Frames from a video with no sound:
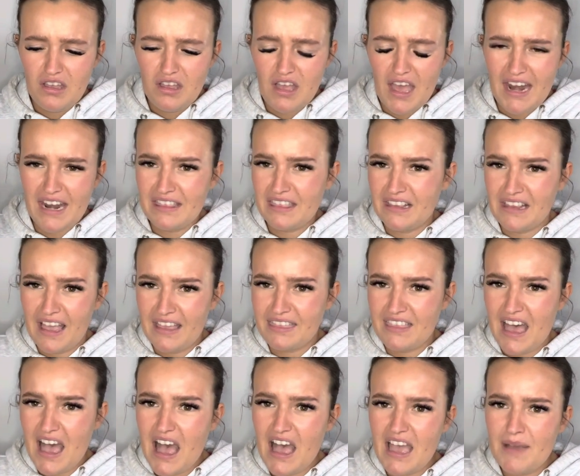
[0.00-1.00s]
anything like
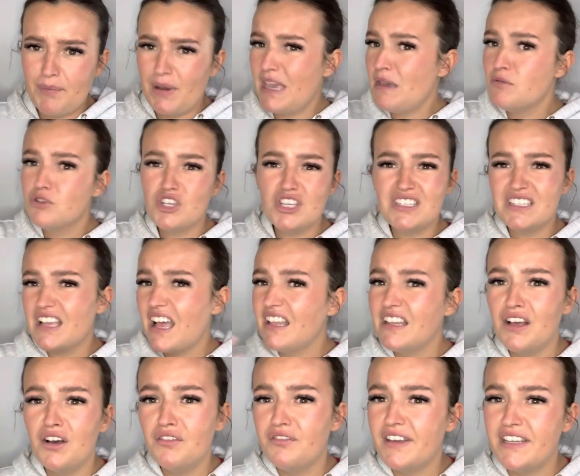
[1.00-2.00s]
that, but it was just a
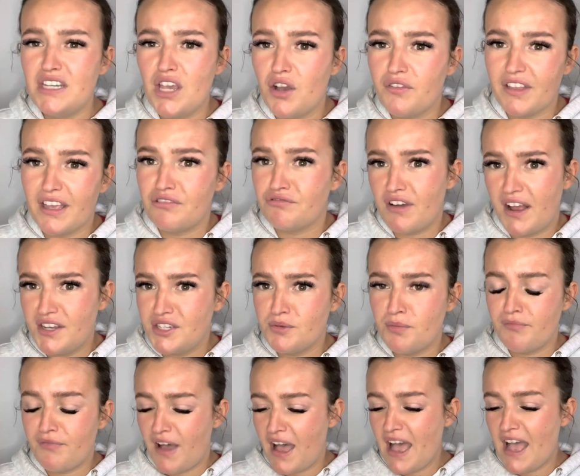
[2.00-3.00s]
little video of like random
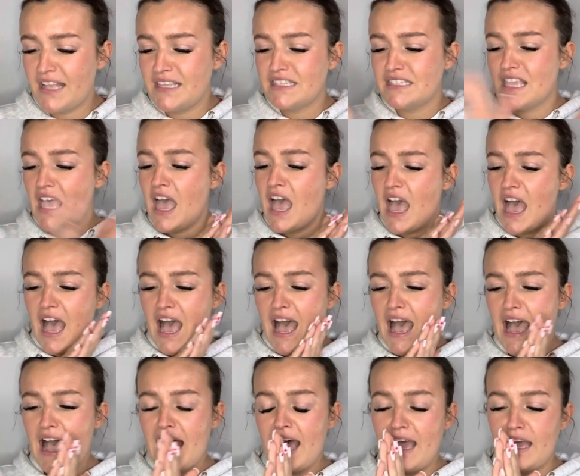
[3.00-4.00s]
finds,
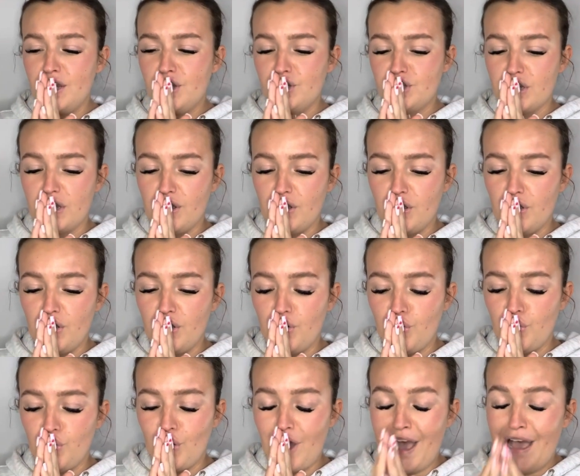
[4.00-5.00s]
and
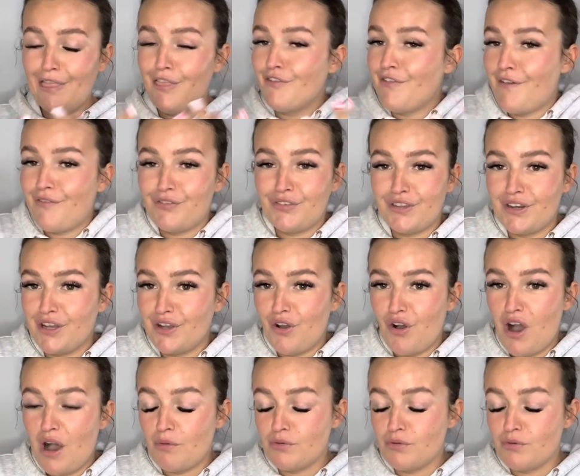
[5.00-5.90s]
I love everything I got.